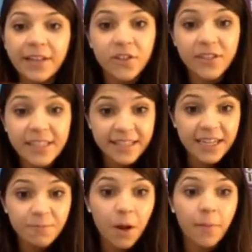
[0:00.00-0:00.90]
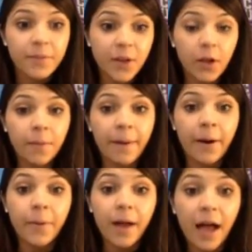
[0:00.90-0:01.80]
that's what this next problem is all
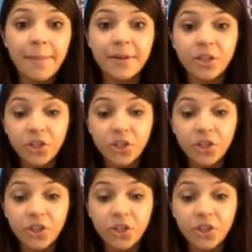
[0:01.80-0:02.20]
about. I'm going to